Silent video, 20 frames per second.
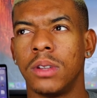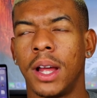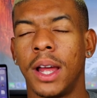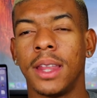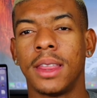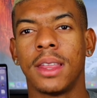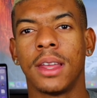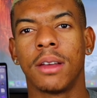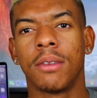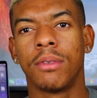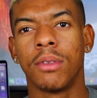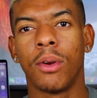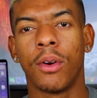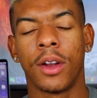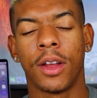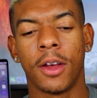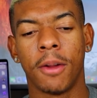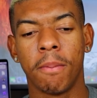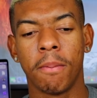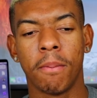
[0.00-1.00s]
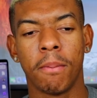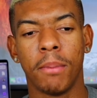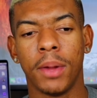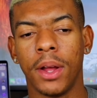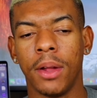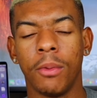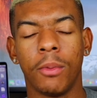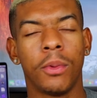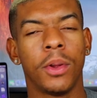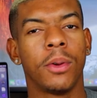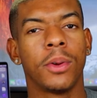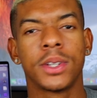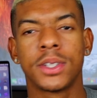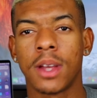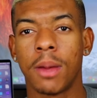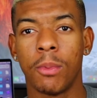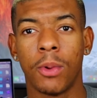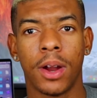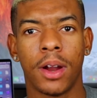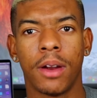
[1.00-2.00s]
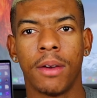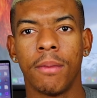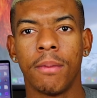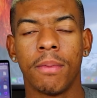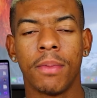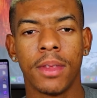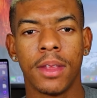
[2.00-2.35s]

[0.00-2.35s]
I think Florida, but we were somewhere.